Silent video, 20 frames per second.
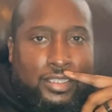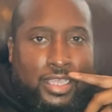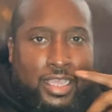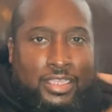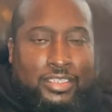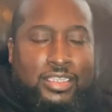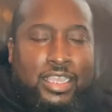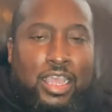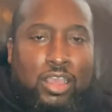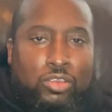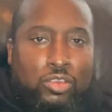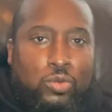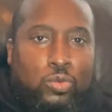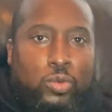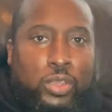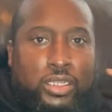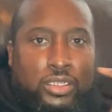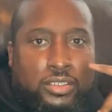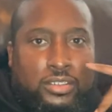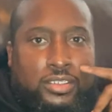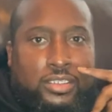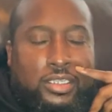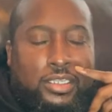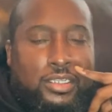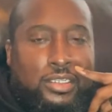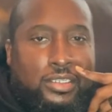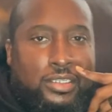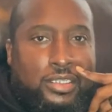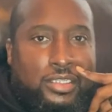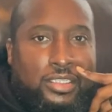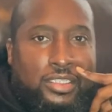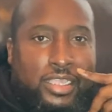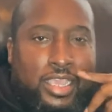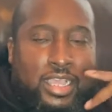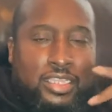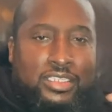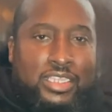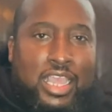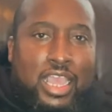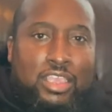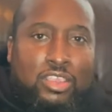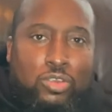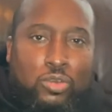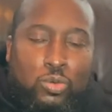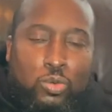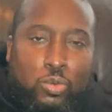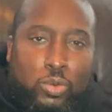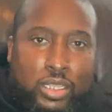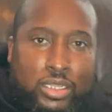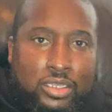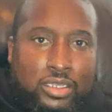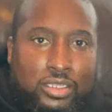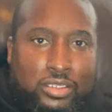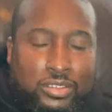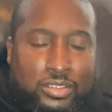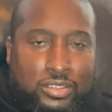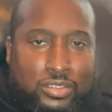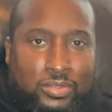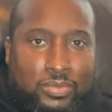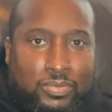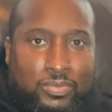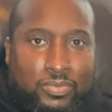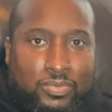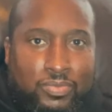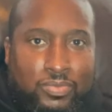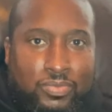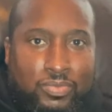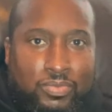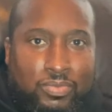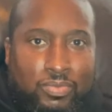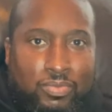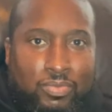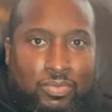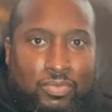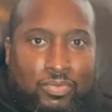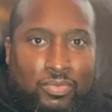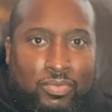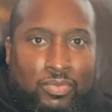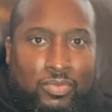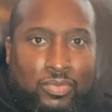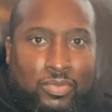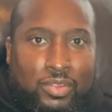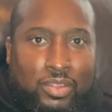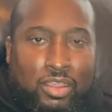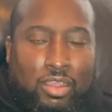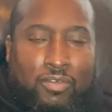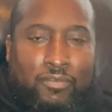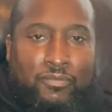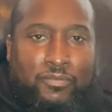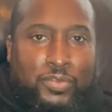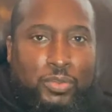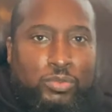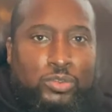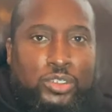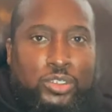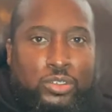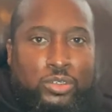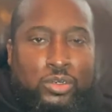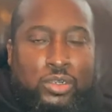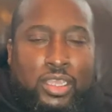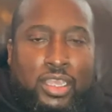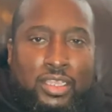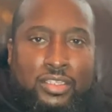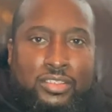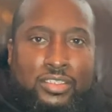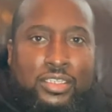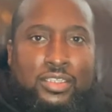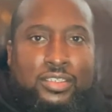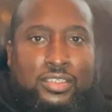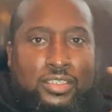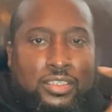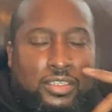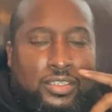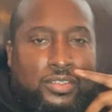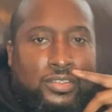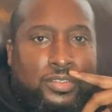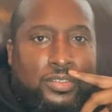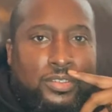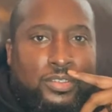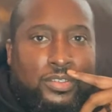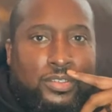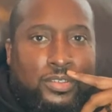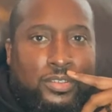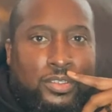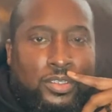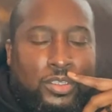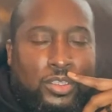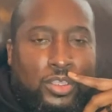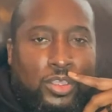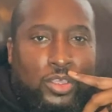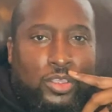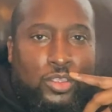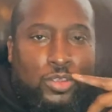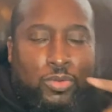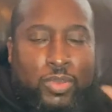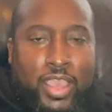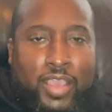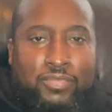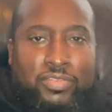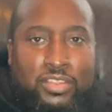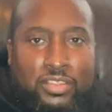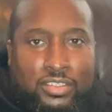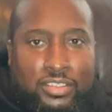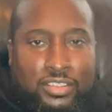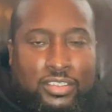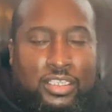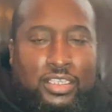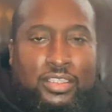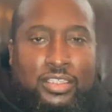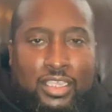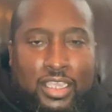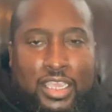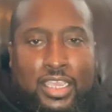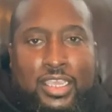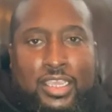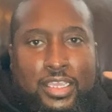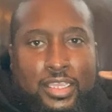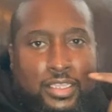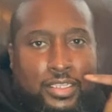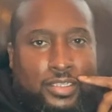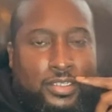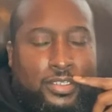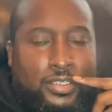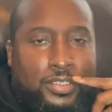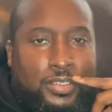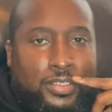That's how you witness it. That's how you witness a future existence. You have to see the end.